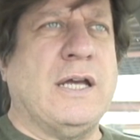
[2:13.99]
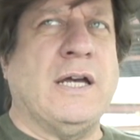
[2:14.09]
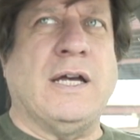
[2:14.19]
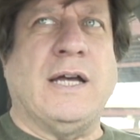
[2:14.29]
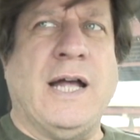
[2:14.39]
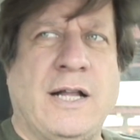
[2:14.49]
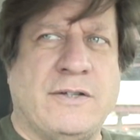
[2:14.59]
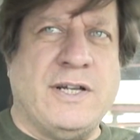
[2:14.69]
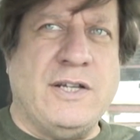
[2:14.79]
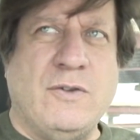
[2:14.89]
I'll
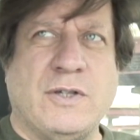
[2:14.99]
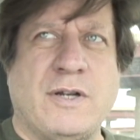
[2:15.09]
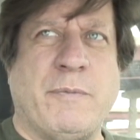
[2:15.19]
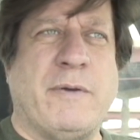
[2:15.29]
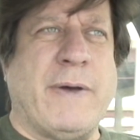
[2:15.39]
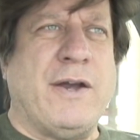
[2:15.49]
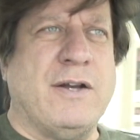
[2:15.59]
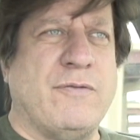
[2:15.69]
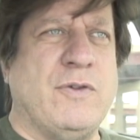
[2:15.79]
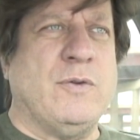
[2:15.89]
tell you a little bit about
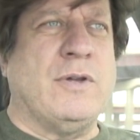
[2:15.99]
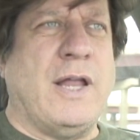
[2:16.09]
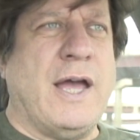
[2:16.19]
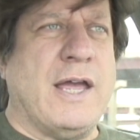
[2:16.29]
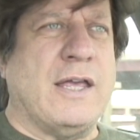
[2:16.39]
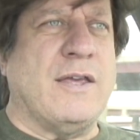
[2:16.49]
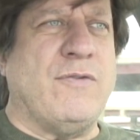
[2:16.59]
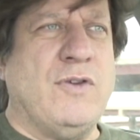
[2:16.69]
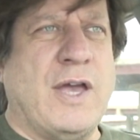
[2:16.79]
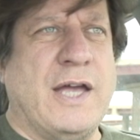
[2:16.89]
it if you'd like,
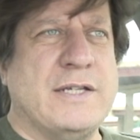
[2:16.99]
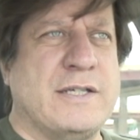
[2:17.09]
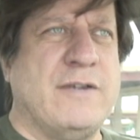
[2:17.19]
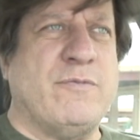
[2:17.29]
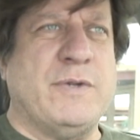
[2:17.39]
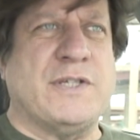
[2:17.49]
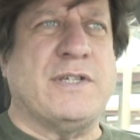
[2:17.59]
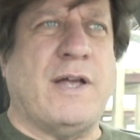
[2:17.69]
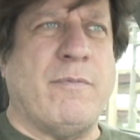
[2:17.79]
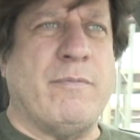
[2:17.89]
if you guys give me
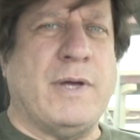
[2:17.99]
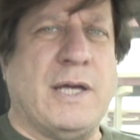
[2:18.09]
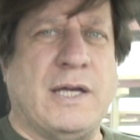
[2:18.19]
some